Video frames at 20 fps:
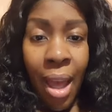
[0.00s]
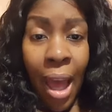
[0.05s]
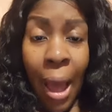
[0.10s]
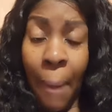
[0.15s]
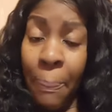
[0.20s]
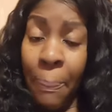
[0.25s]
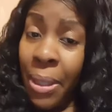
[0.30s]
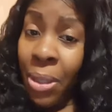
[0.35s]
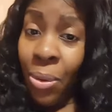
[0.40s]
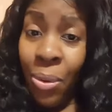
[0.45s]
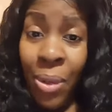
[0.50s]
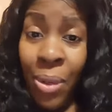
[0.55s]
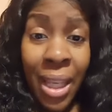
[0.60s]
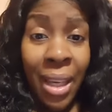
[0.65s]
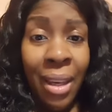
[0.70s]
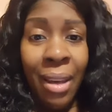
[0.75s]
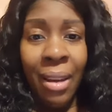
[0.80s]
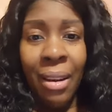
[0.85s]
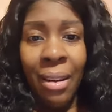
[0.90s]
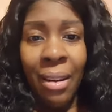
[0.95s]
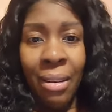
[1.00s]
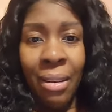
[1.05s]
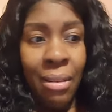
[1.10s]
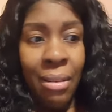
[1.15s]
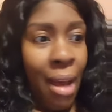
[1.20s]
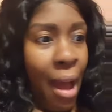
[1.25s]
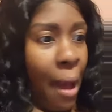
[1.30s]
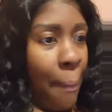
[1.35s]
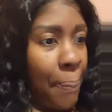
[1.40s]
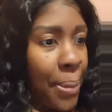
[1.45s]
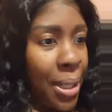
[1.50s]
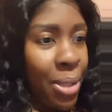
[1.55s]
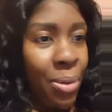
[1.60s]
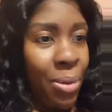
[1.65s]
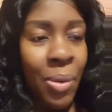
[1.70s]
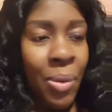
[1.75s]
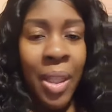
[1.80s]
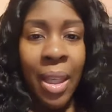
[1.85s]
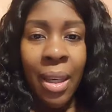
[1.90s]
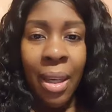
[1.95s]
Happy new year. Happy
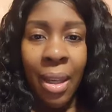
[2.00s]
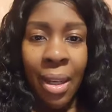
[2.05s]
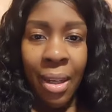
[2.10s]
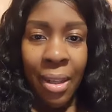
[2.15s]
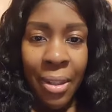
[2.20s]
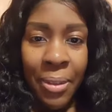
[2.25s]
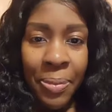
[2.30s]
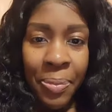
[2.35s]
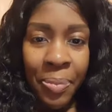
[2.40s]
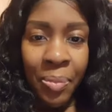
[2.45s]
new year.